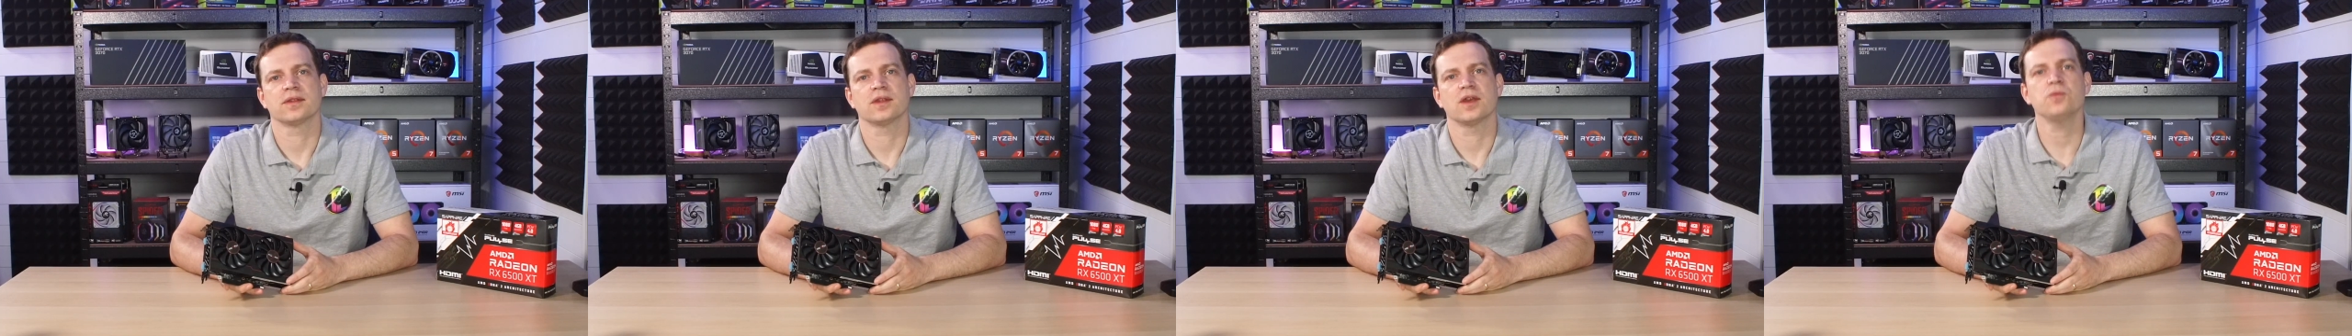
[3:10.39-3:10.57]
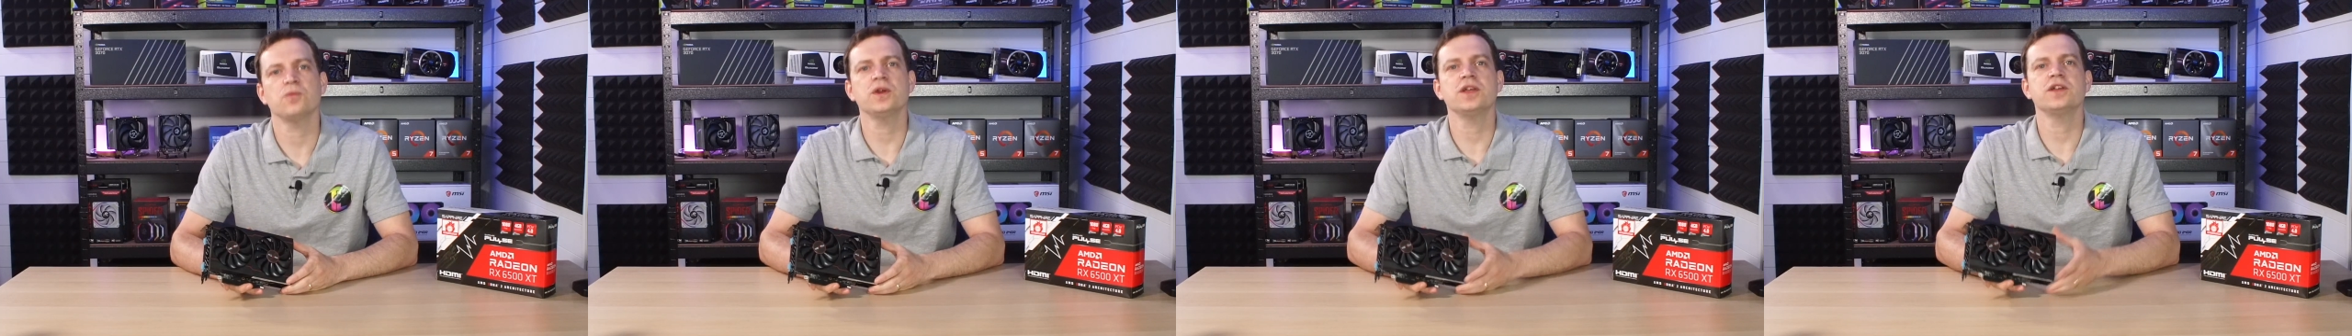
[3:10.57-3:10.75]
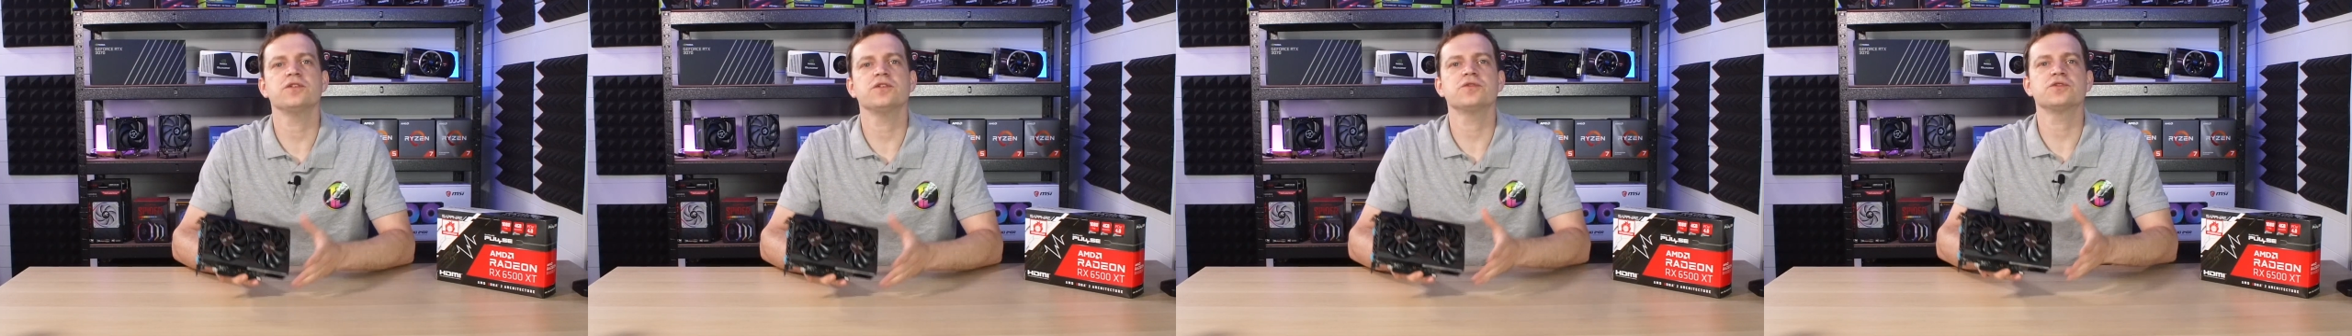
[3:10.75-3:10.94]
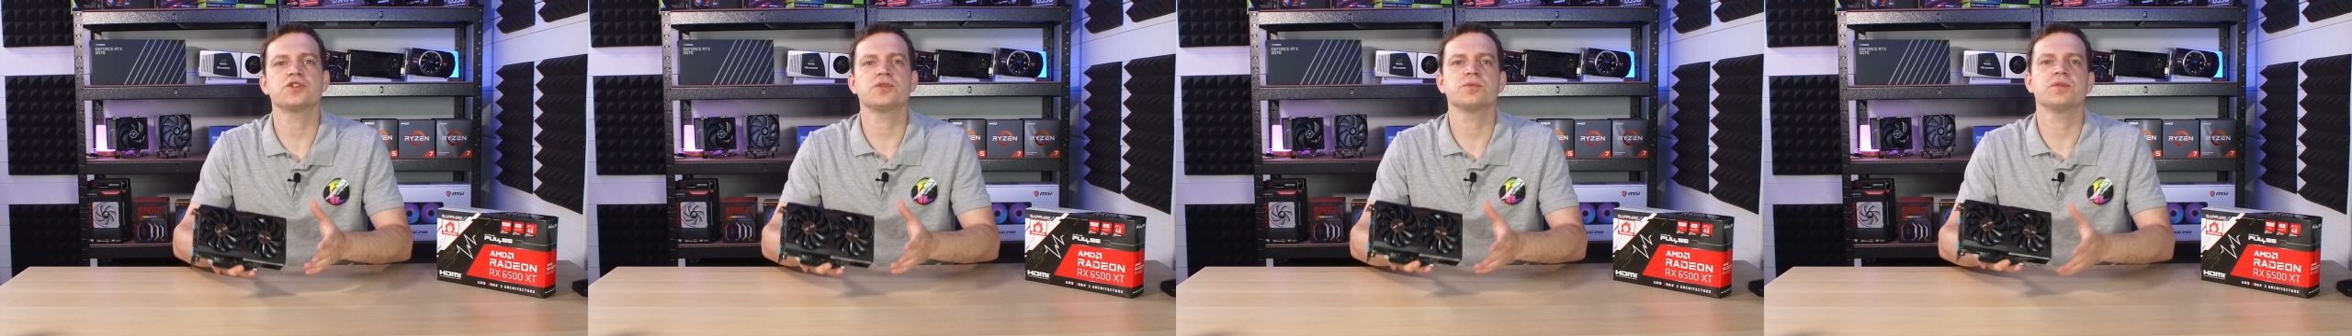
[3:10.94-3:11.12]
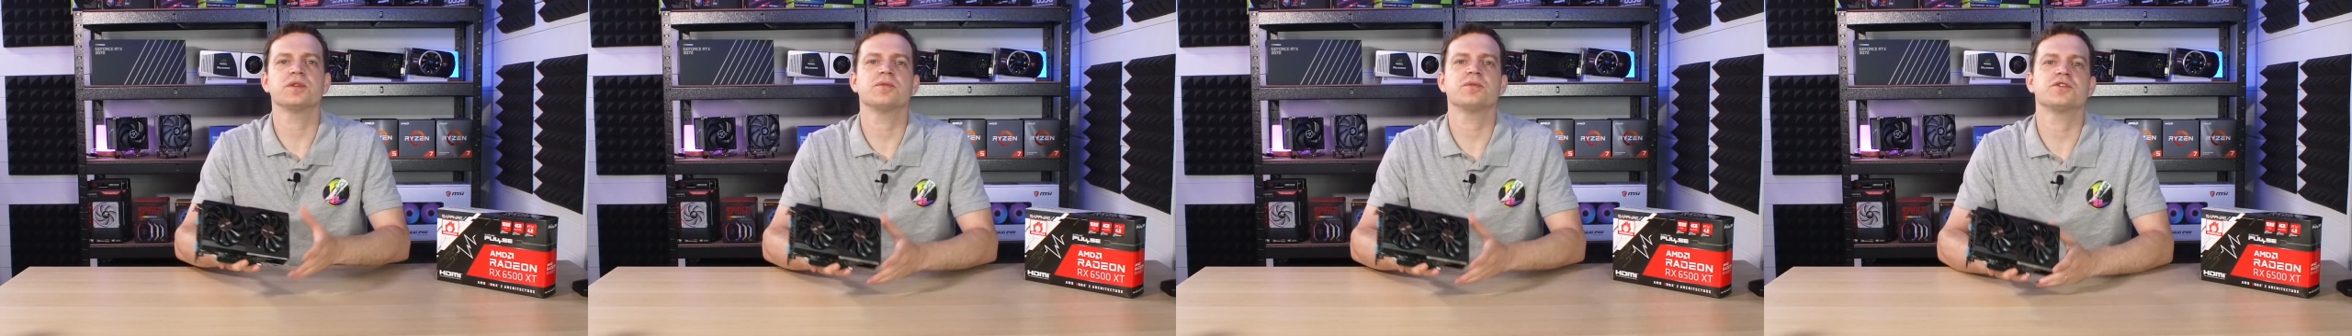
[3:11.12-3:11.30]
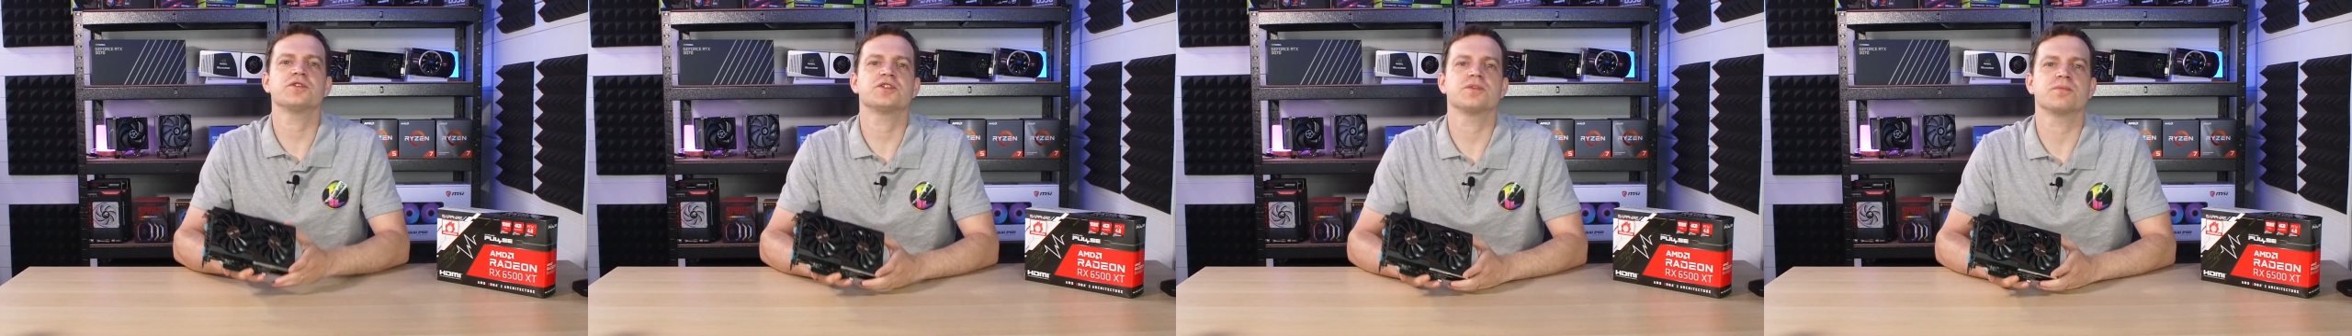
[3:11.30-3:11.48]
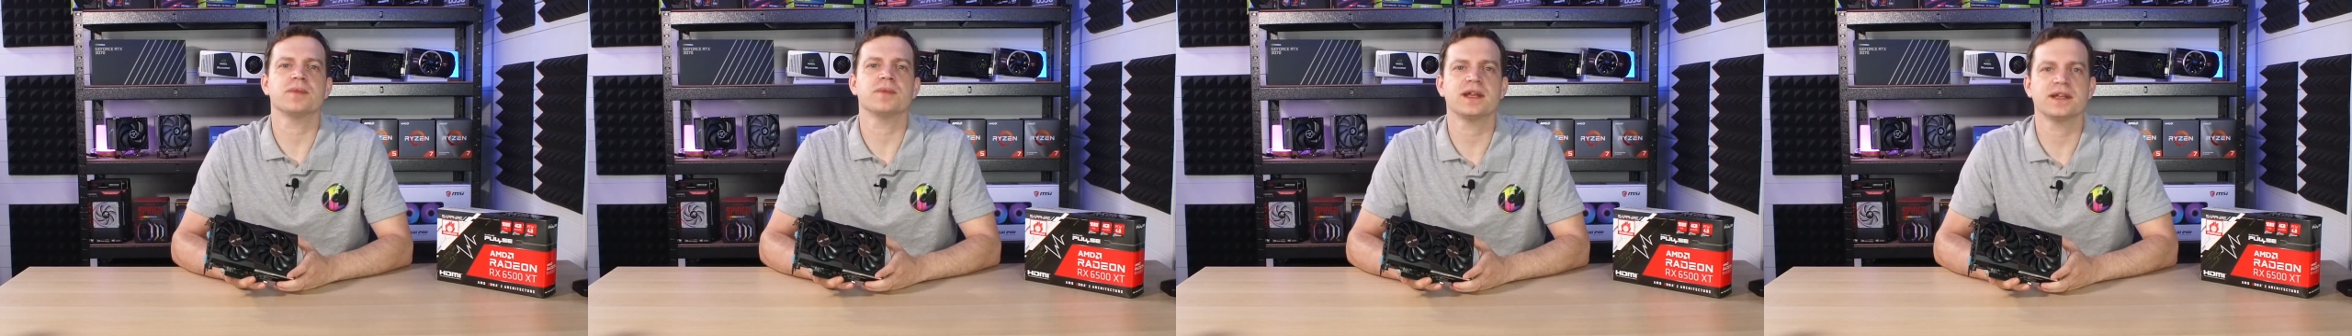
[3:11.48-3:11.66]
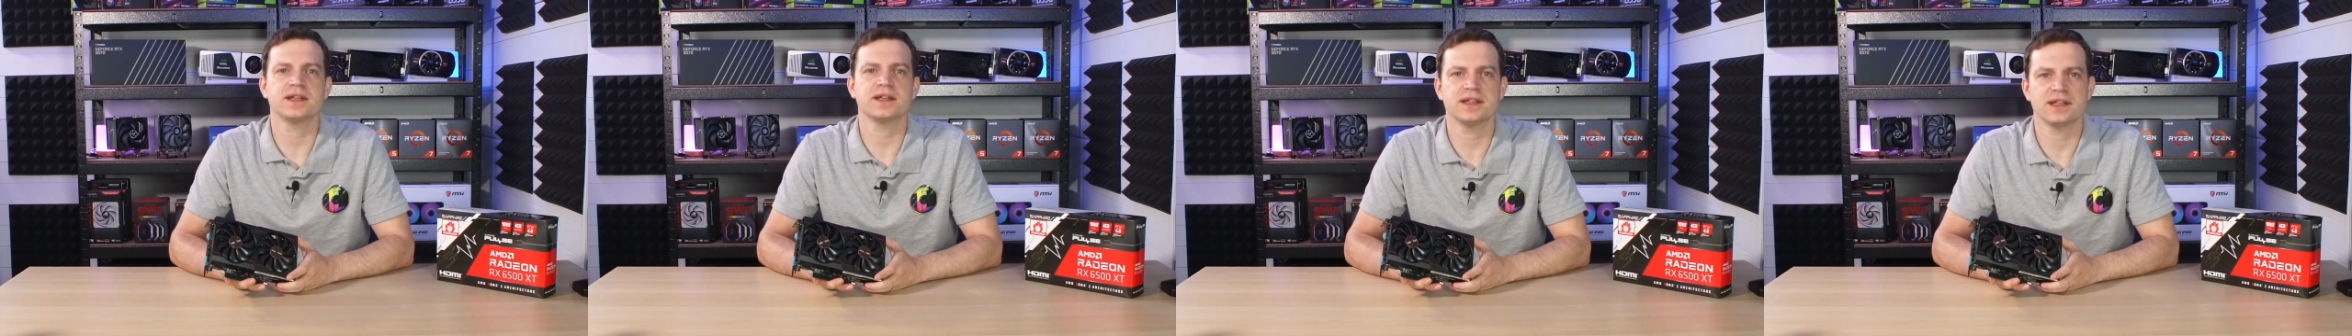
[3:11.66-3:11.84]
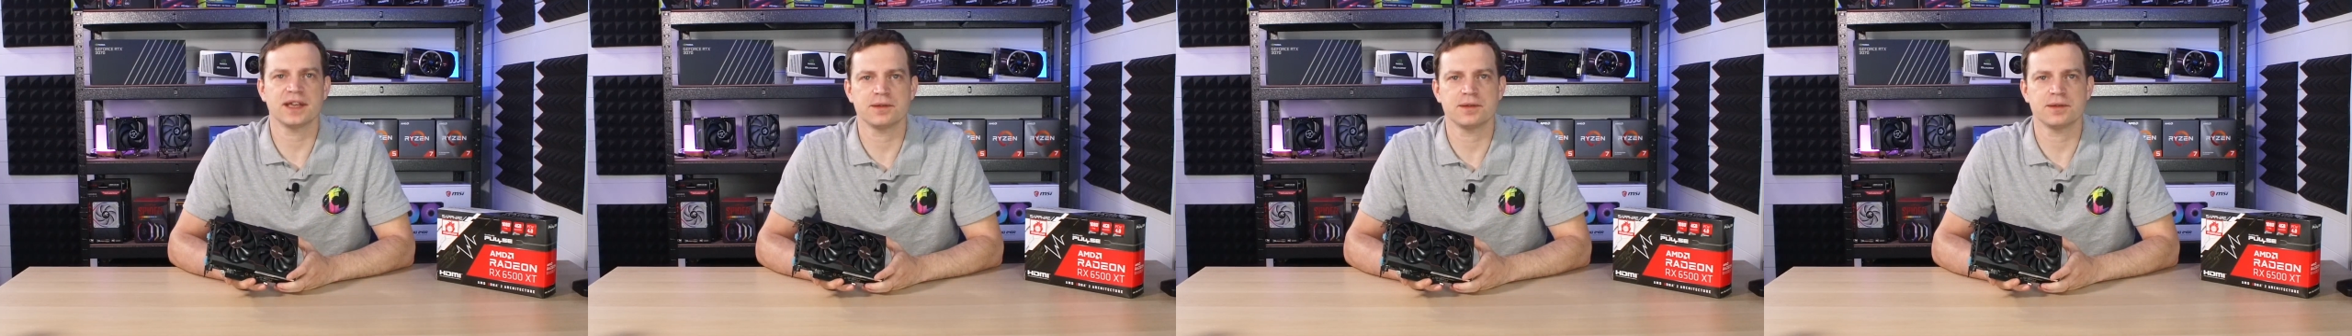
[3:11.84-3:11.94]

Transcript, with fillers: and we used some of the most demanding